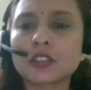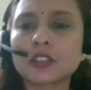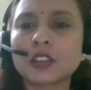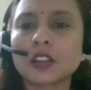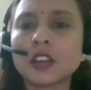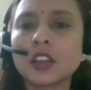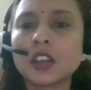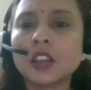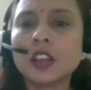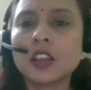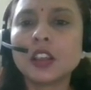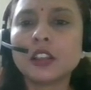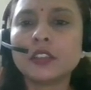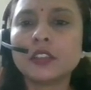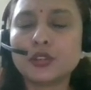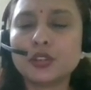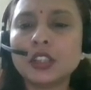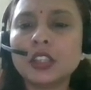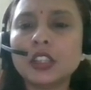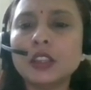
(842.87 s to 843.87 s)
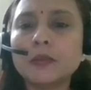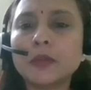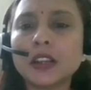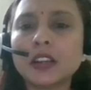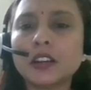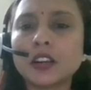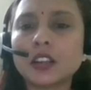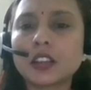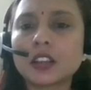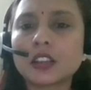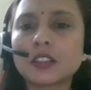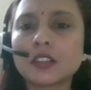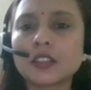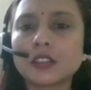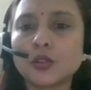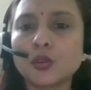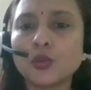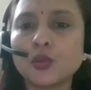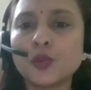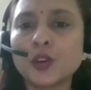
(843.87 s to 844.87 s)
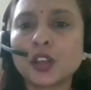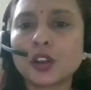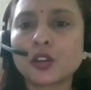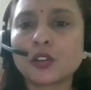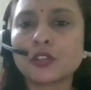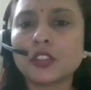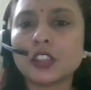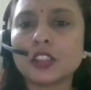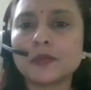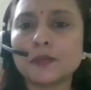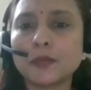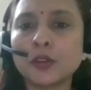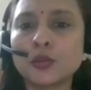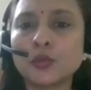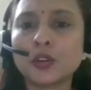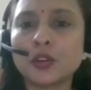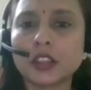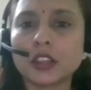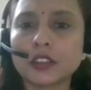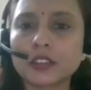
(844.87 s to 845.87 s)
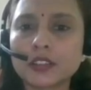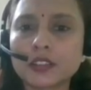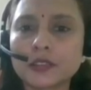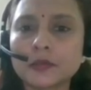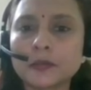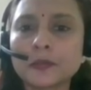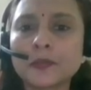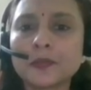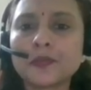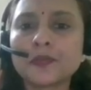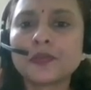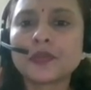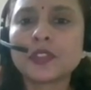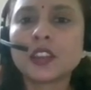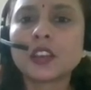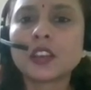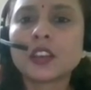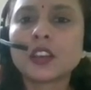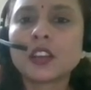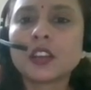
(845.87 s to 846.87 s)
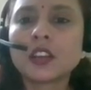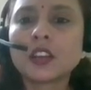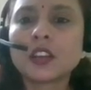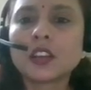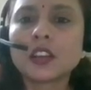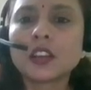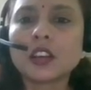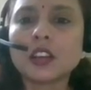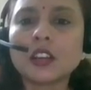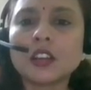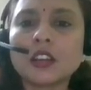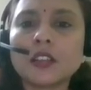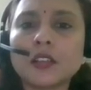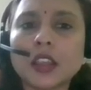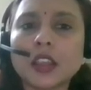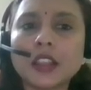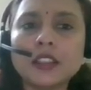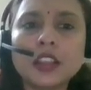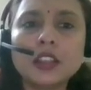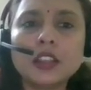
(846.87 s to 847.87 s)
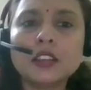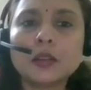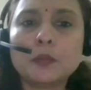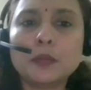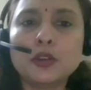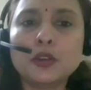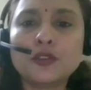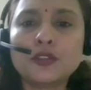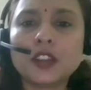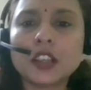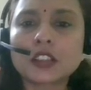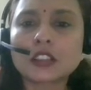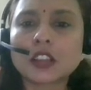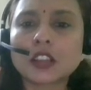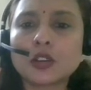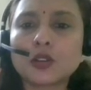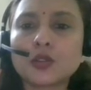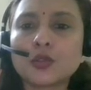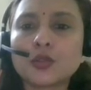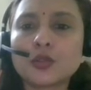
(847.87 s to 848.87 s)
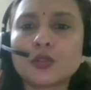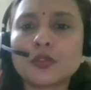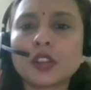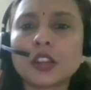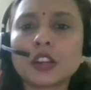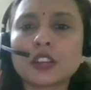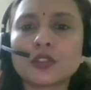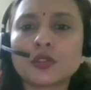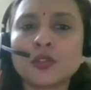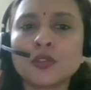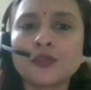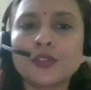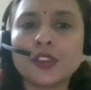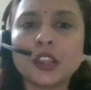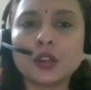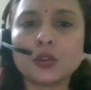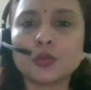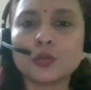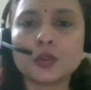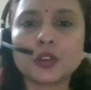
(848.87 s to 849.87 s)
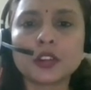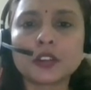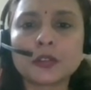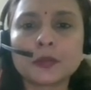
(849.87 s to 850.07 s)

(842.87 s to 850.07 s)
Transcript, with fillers: the, the TE metric is lower on these blue links. Uh, and then the blue flex algo, there is no failover.